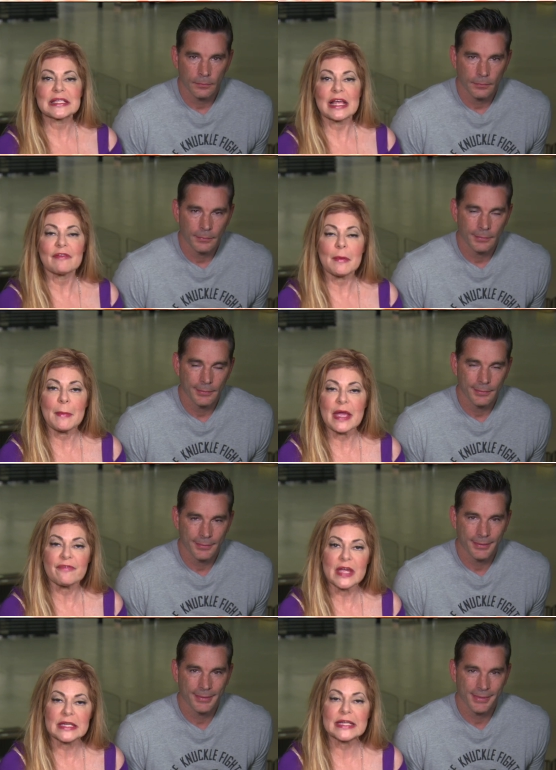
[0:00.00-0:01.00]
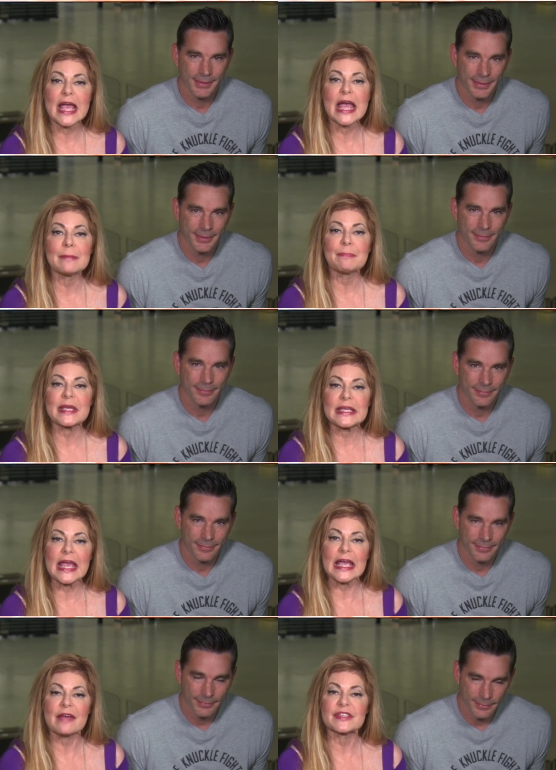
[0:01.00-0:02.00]
Speaker 1: Best Love MMA fans and
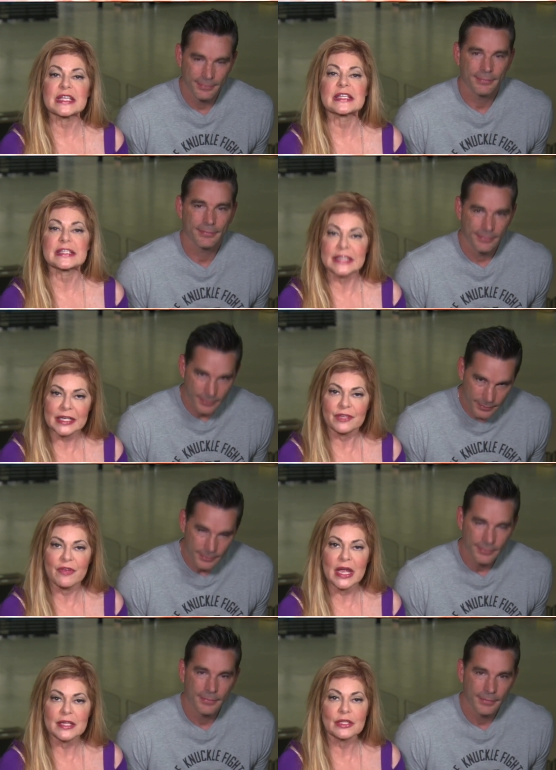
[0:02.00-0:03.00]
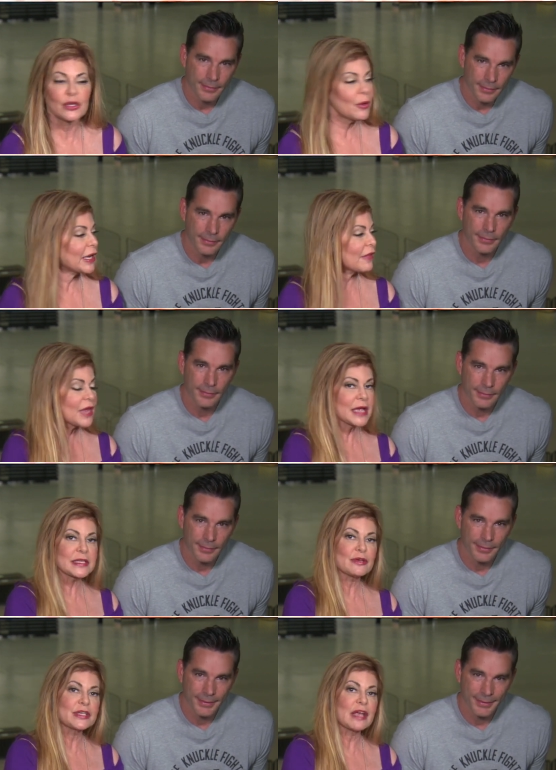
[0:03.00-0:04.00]
BKFC 6 fans. Look what I got the
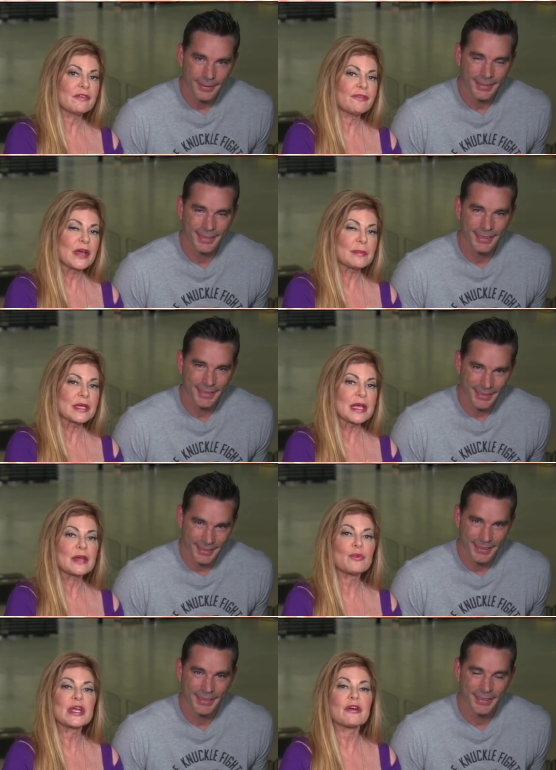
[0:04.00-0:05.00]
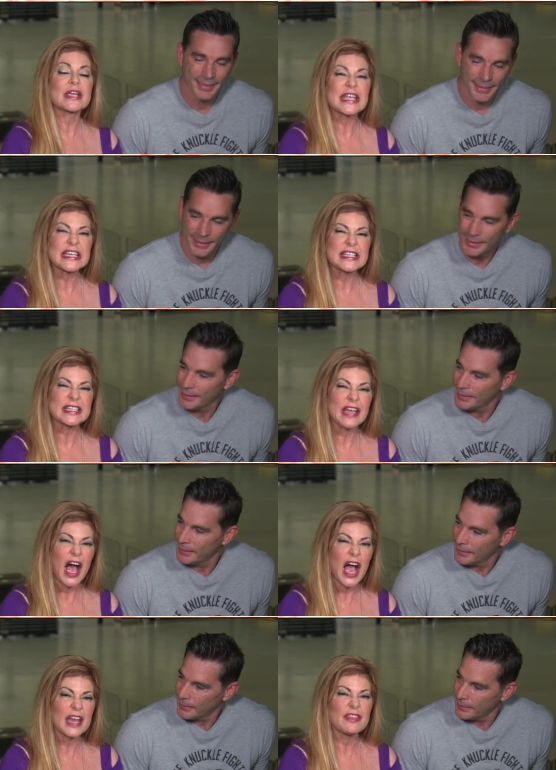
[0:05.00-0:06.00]
house here, David Feldman, and we are
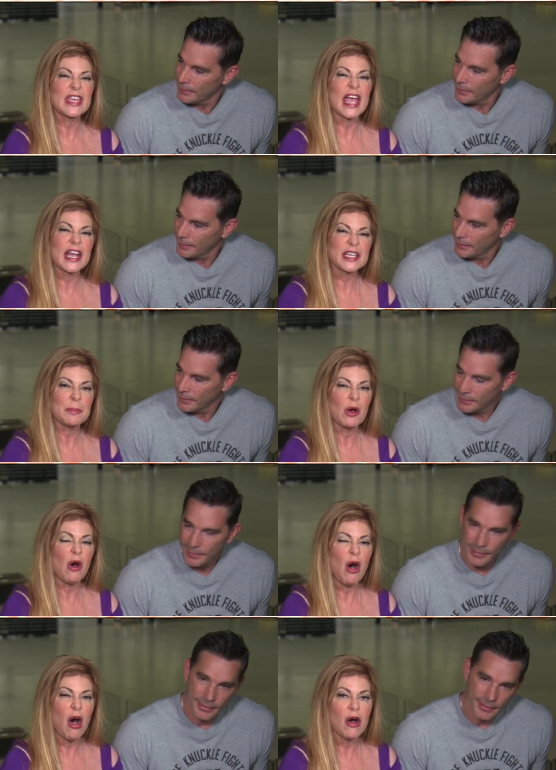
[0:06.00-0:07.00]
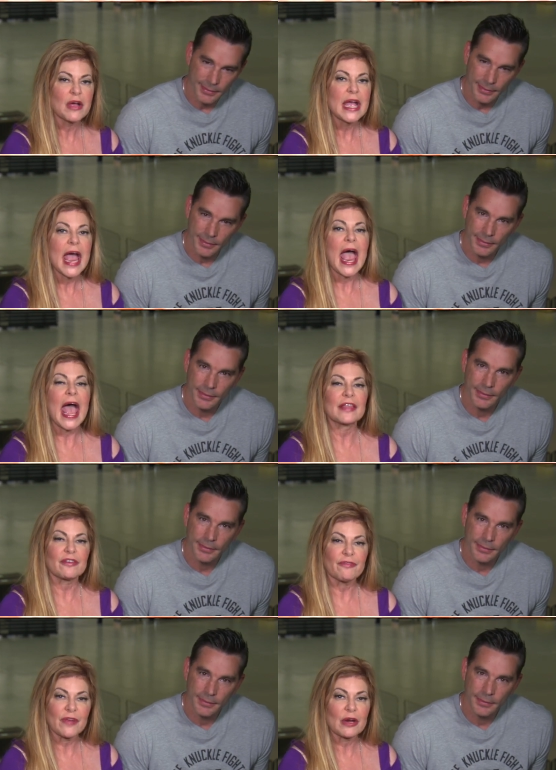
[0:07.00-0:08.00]
inside the Expo Hall at
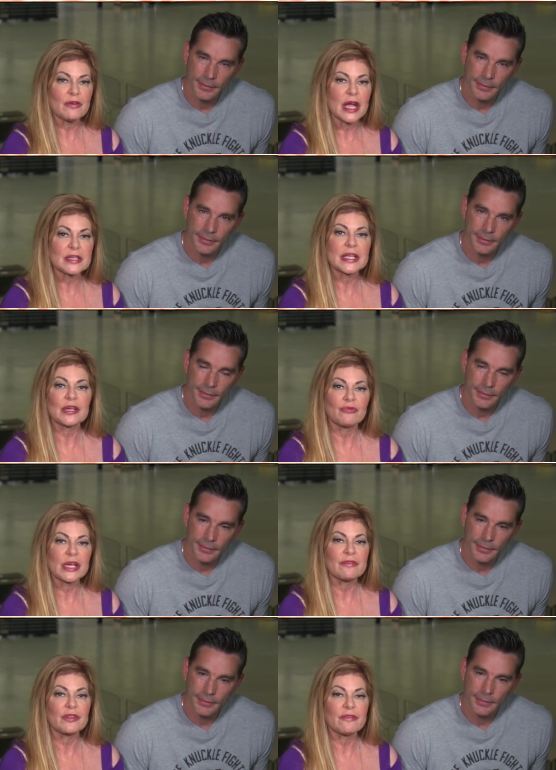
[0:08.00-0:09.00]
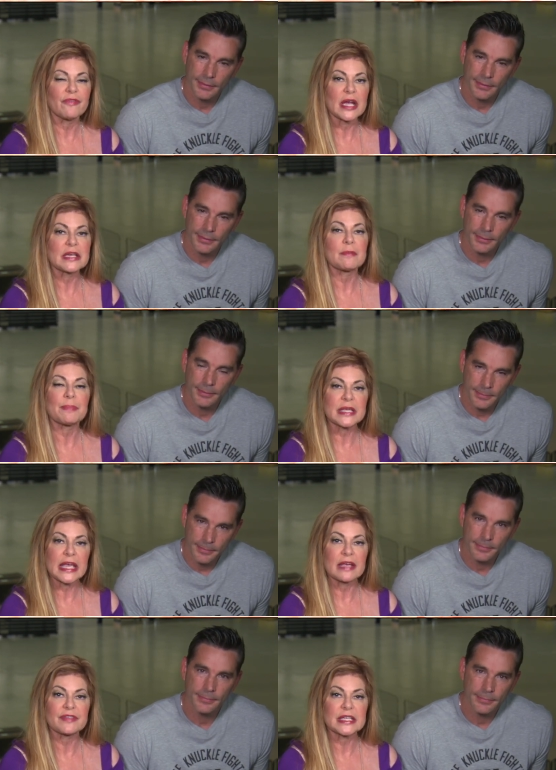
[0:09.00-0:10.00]
the fairgrounds getting ready for the fight,
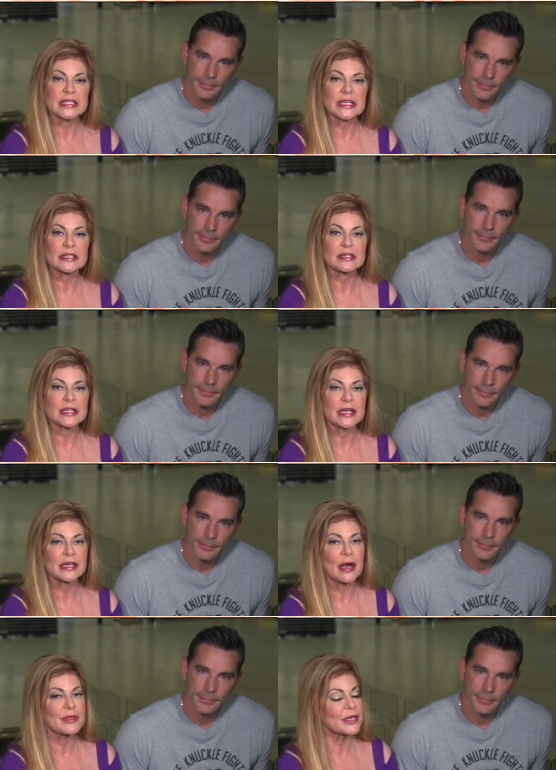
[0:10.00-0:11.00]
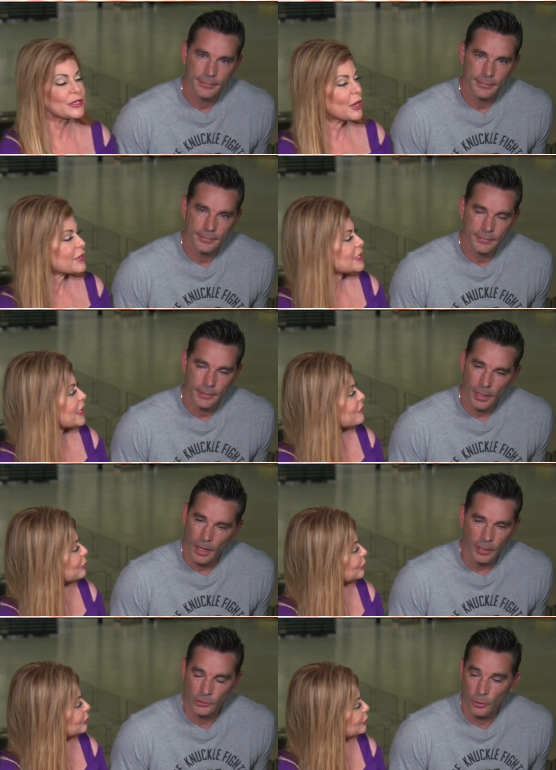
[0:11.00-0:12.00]
BKFC 6 on Saturday. How are things going, Dave?
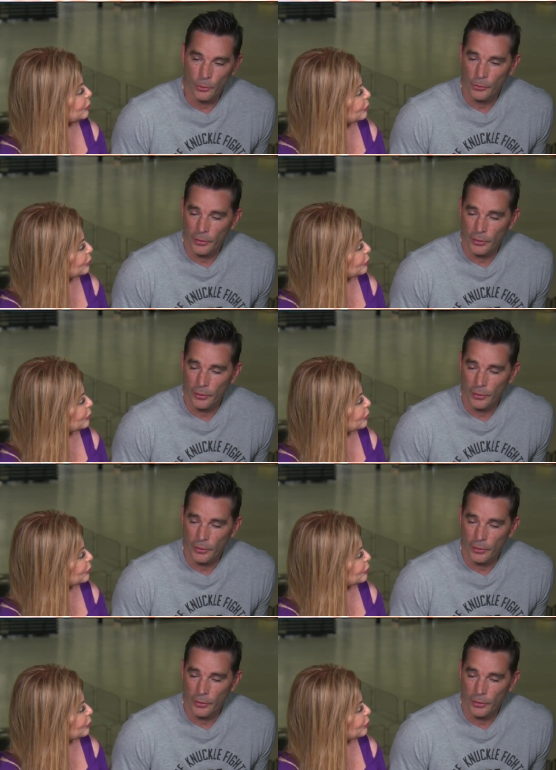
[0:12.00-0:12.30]
Speaker 2: It's going